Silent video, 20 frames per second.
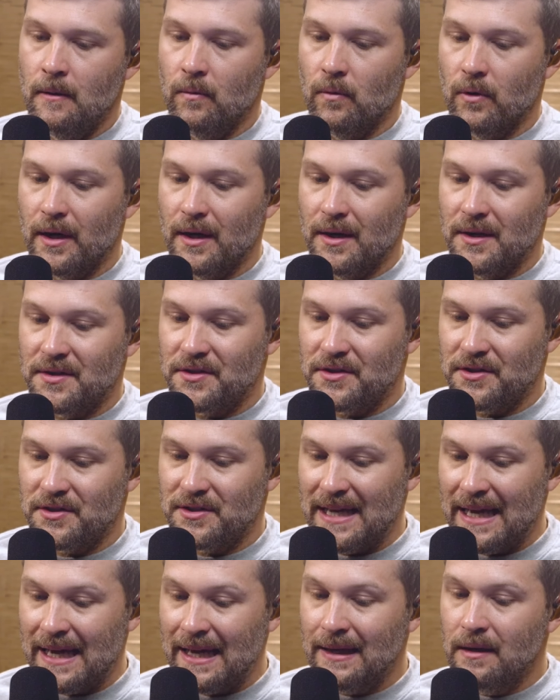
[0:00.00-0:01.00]
We're going to
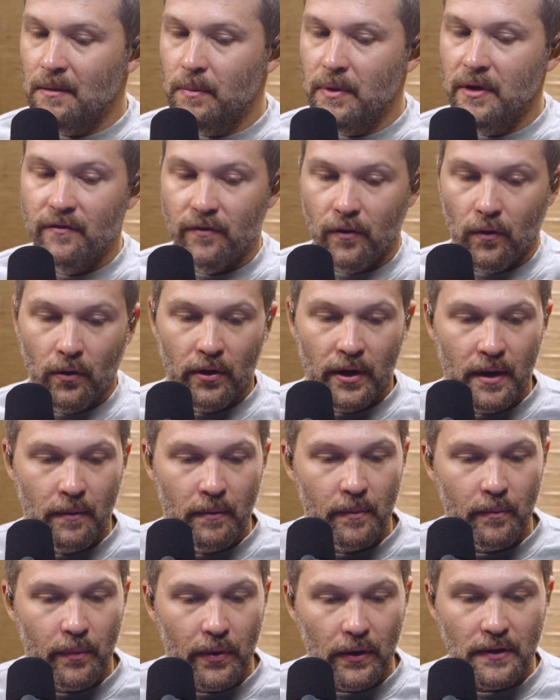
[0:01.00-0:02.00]
stand before him.
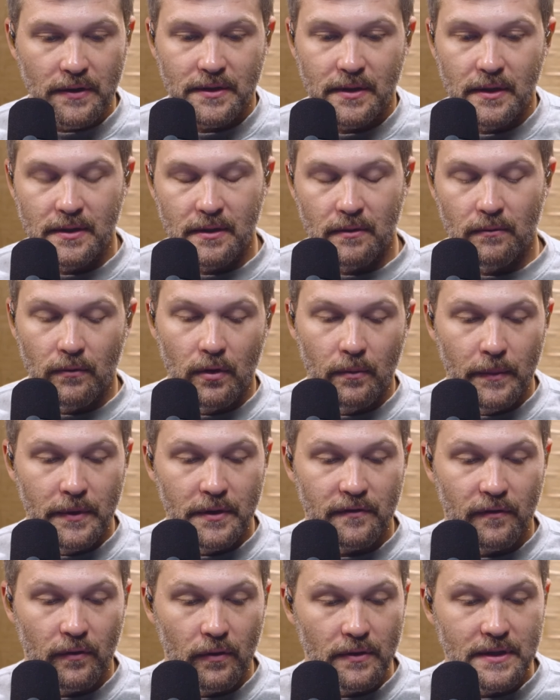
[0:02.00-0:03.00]
And Paul says in
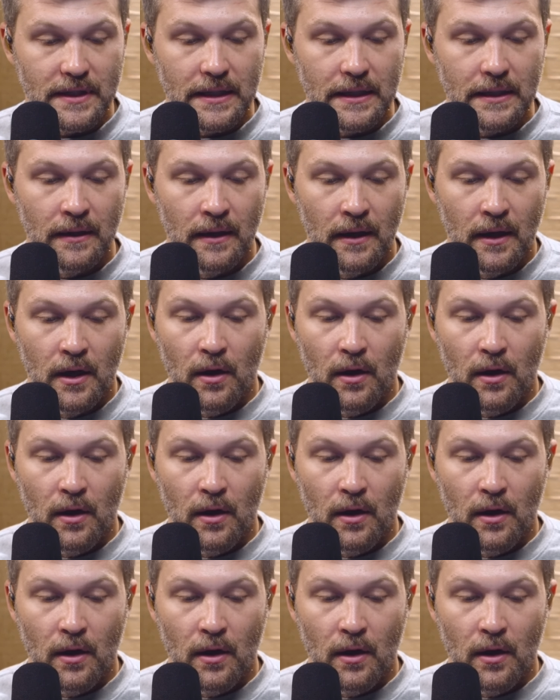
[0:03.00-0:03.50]
Romans 14,